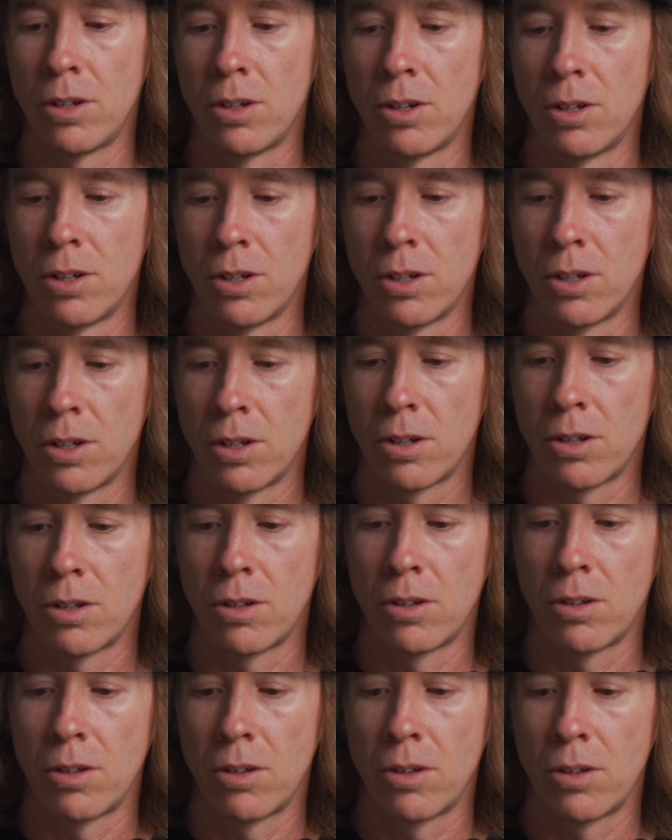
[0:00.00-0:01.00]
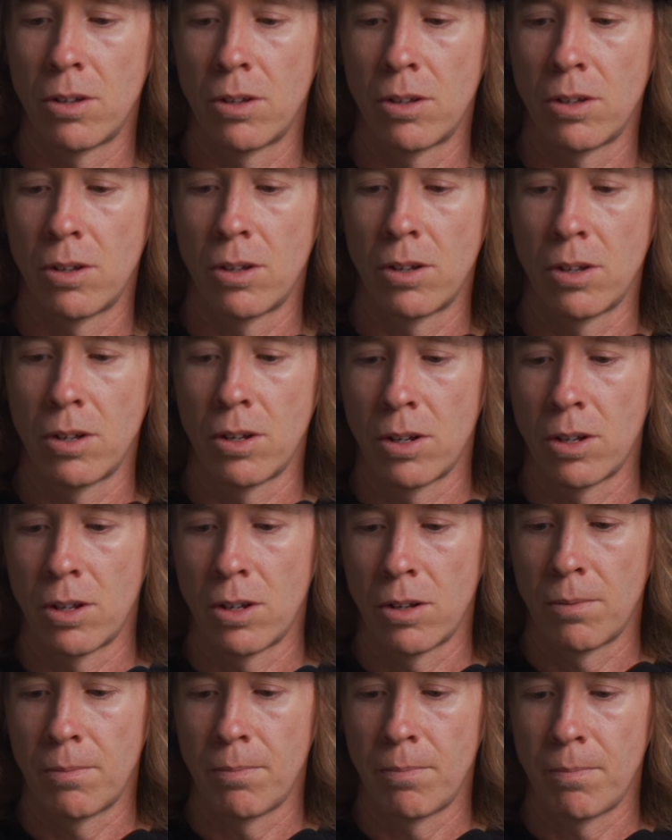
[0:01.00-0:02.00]

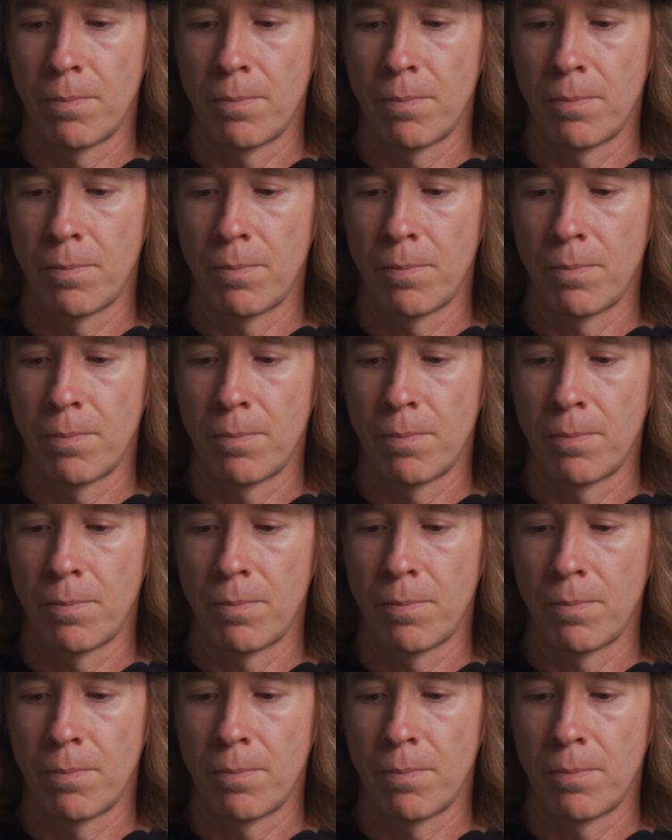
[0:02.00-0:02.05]
[no speech]